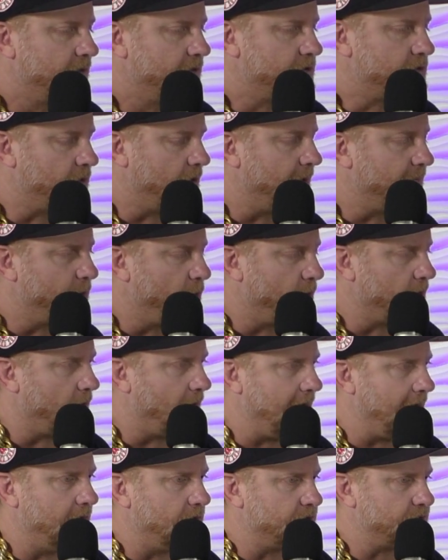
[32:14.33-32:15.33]
So I'm going
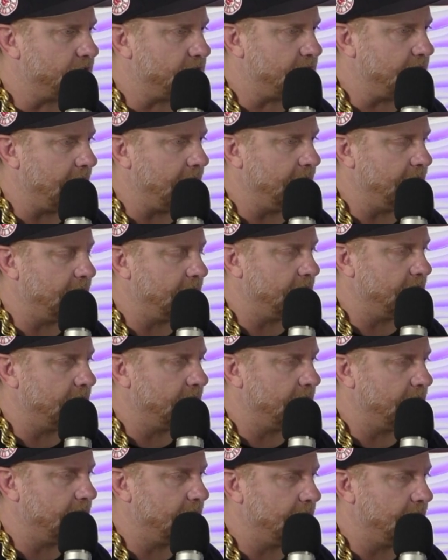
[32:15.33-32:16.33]
Ohio State,
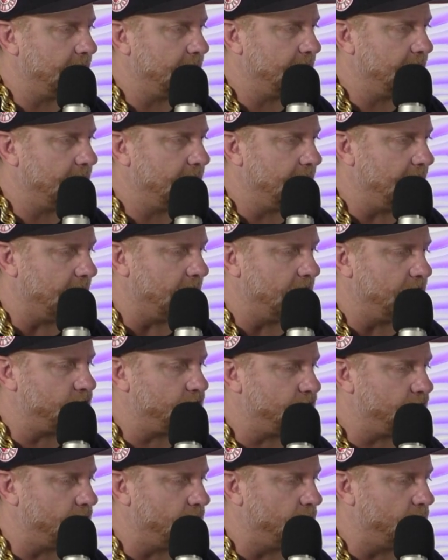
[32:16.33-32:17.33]

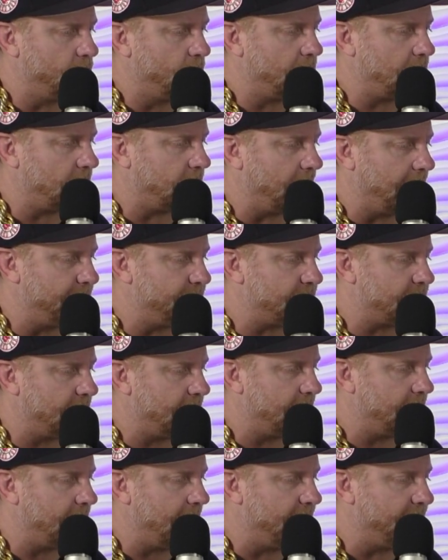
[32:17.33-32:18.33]
LSU,
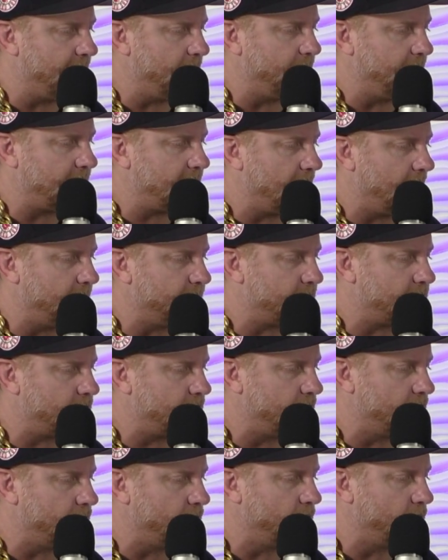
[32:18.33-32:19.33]
Clemson, and then we come
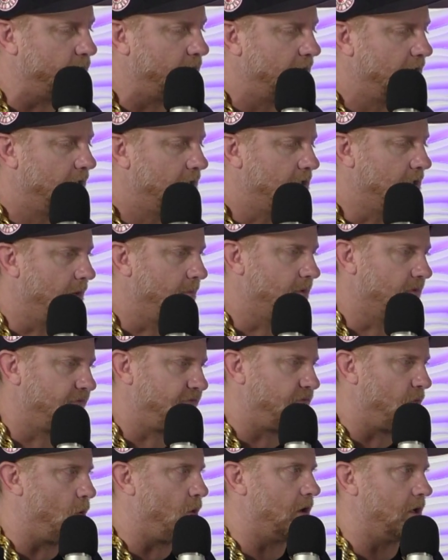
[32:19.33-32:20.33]
to number
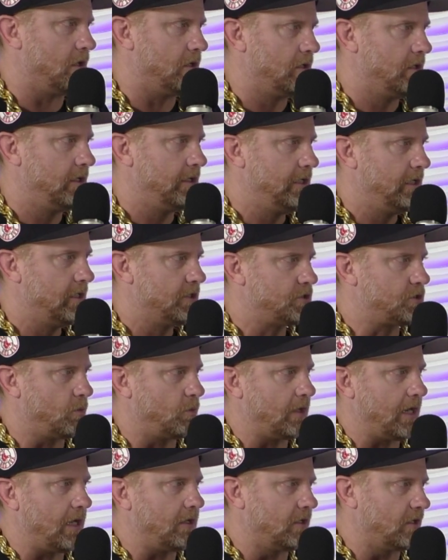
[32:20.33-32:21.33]
4. So
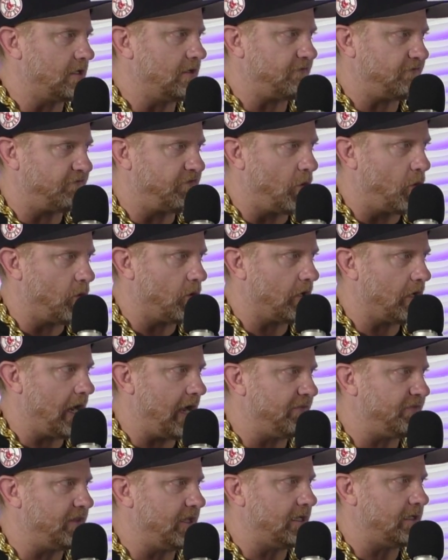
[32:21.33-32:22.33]
when I look at 4, I
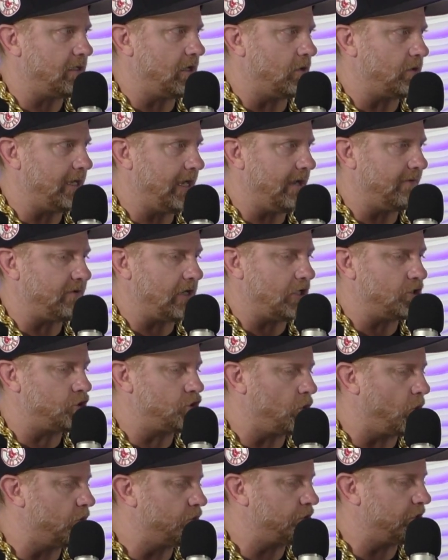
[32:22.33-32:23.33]
think, okay, I've got
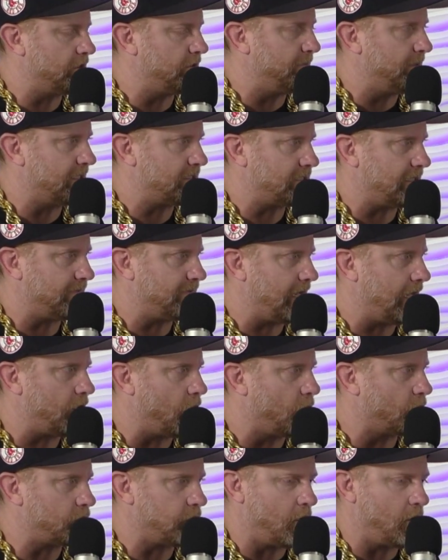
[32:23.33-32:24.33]
Georgia in the mix. I've got
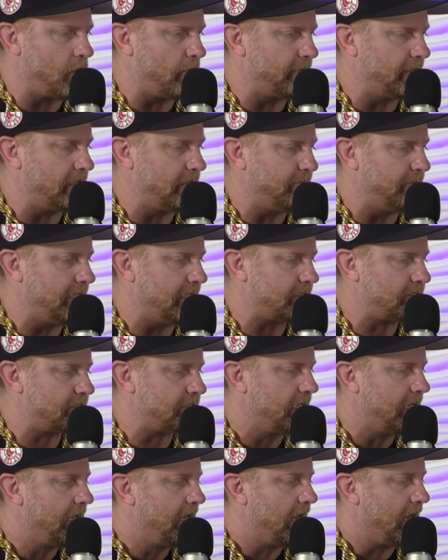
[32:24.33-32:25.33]
Oklahoma in the mix.
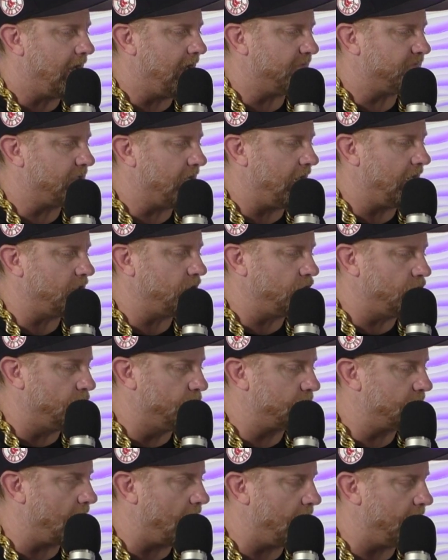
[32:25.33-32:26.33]
I've got
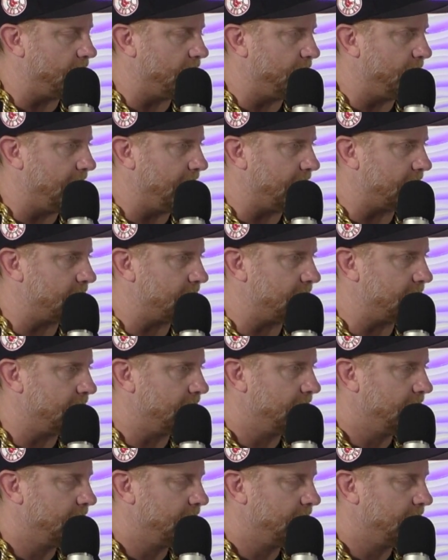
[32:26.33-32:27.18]
Utah in the mix.